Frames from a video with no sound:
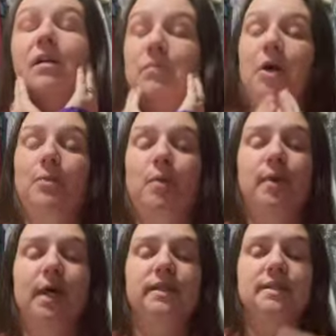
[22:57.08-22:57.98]
purple, but
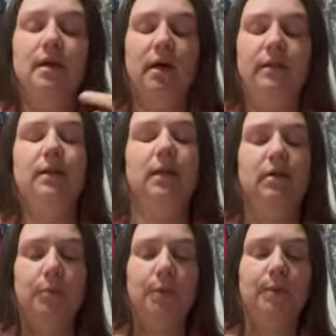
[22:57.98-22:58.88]
it's not the neon
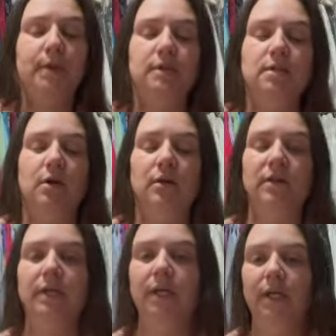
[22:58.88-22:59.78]
purple that is currently
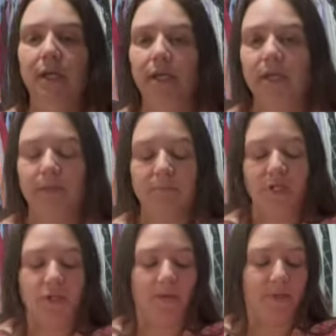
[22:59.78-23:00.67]
in my
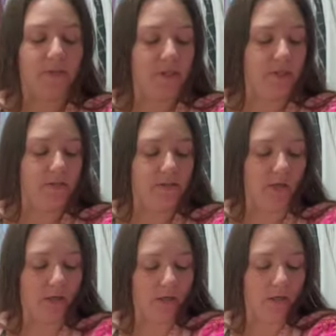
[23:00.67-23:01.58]
shop. I think I did it
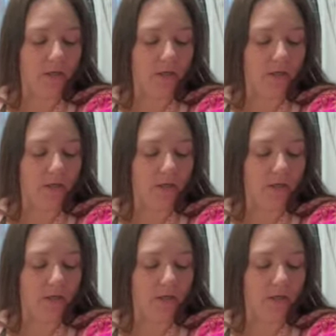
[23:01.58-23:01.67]
darker.